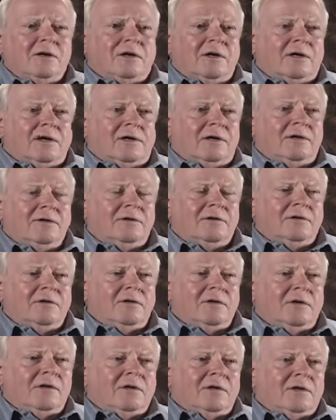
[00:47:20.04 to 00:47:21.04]
Uh,
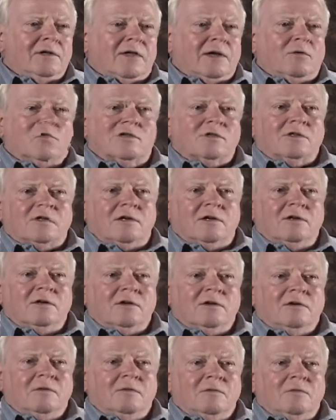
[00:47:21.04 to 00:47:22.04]
that was a
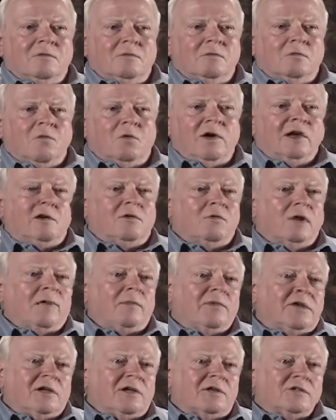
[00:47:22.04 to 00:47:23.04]
way to
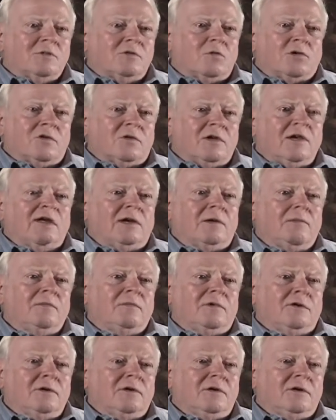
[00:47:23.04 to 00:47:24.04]
reminisce with
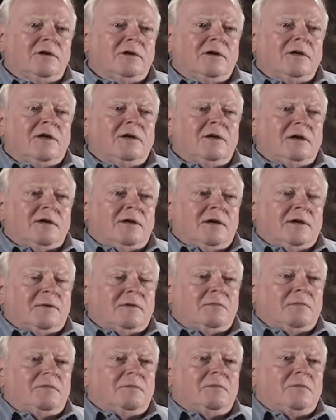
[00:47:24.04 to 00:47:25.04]
him.
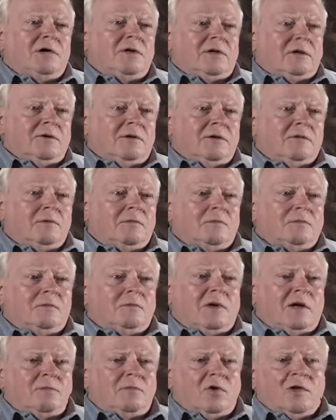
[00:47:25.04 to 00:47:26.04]
But
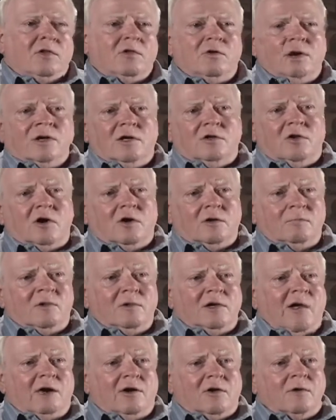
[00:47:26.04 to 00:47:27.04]
my brother had taught
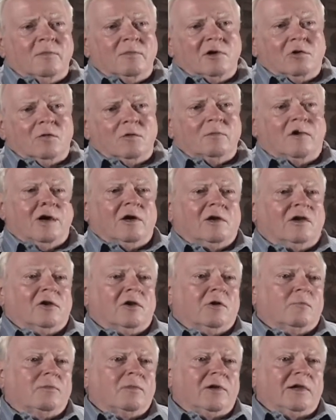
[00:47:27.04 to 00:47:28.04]
me how to build model
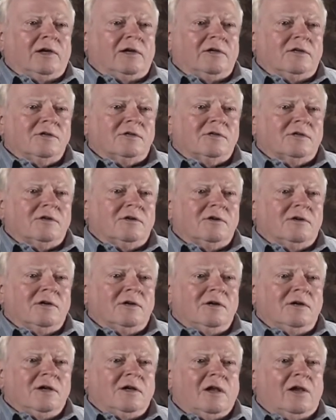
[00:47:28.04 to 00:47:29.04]
airplanes,
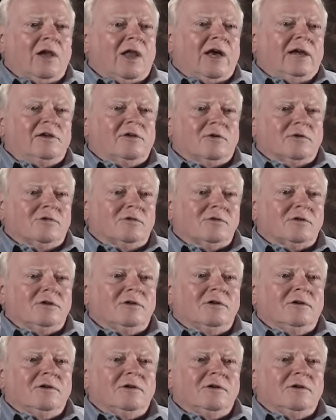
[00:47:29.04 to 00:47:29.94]
gliders.